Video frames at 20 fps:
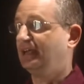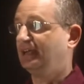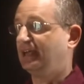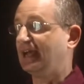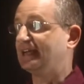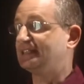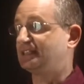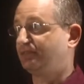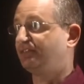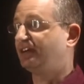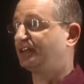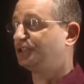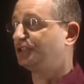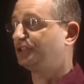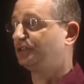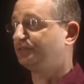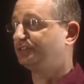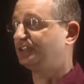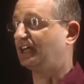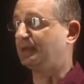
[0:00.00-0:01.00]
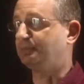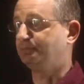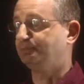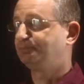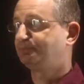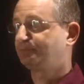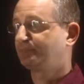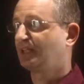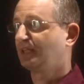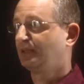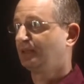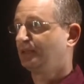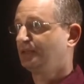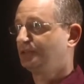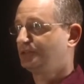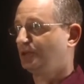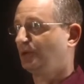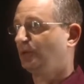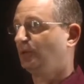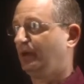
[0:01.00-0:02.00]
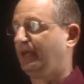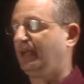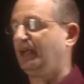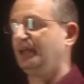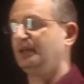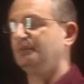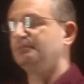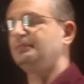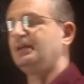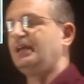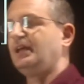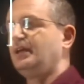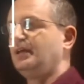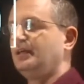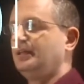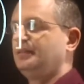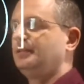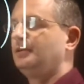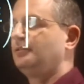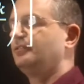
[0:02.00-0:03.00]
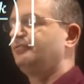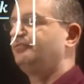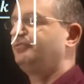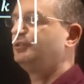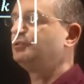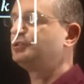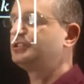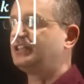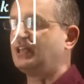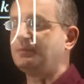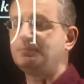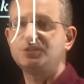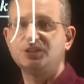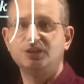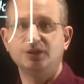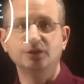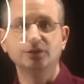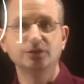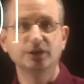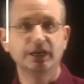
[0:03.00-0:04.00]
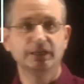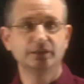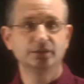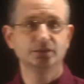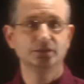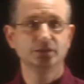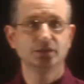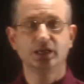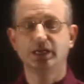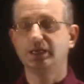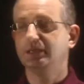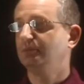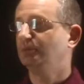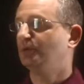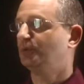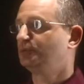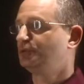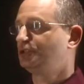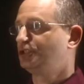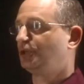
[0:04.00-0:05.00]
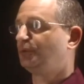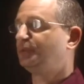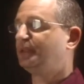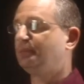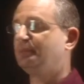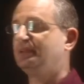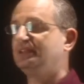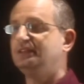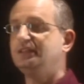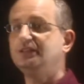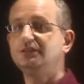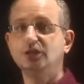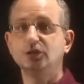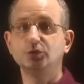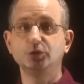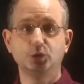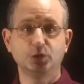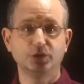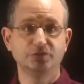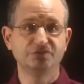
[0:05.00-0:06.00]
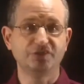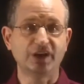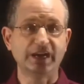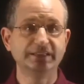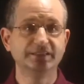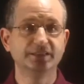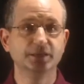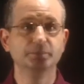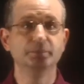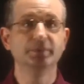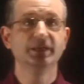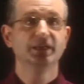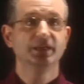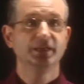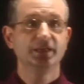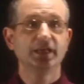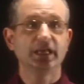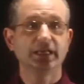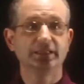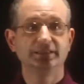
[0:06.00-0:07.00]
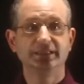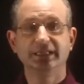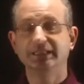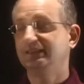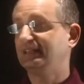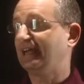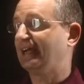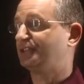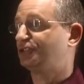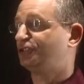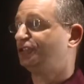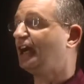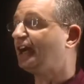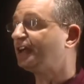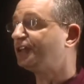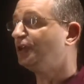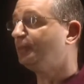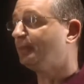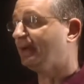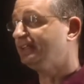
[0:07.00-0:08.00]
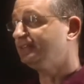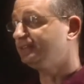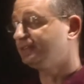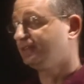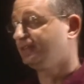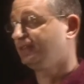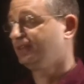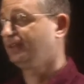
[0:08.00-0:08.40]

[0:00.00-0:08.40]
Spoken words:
as a function of time. So there are a few steps here. I won't show them in detail. You can find them in the attached document,